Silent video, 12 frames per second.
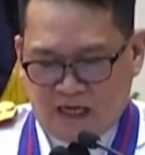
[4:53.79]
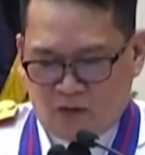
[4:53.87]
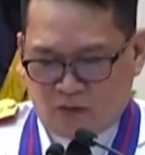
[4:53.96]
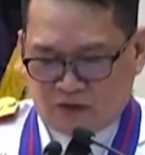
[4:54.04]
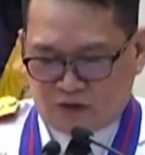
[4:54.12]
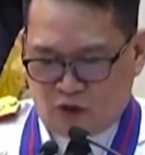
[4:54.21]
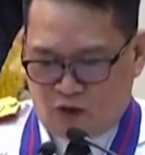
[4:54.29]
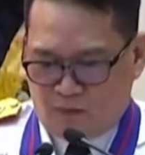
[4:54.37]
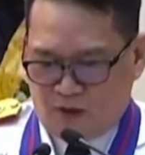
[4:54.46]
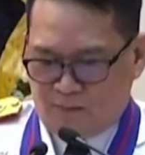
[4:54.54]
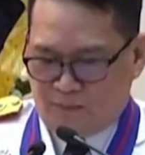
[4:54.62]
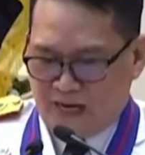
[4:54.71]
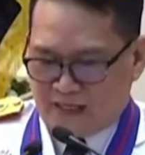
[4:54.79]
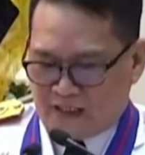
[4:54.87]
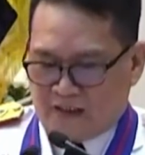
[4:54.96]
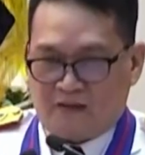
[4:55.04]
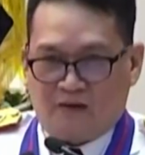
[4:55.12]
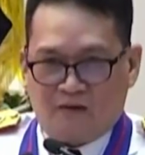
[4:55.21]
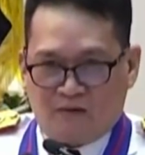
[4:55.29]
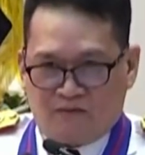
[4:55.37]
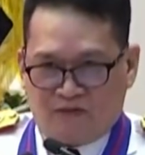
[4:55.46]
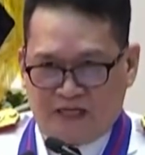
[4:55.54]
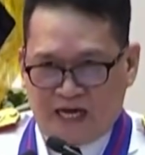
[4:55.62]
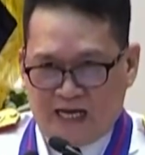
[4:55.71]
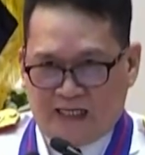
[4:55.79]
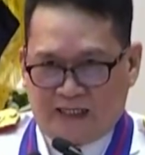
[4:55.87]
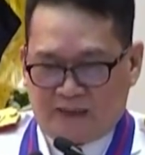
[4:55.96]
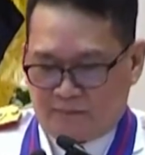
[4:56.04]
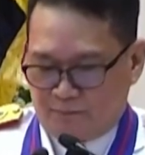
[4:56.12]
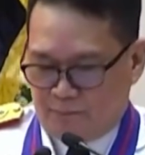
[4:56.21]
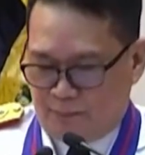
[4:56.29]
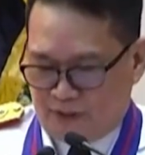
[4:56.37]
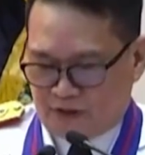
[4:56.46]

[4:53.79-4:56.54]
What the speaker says: and our double barrel finale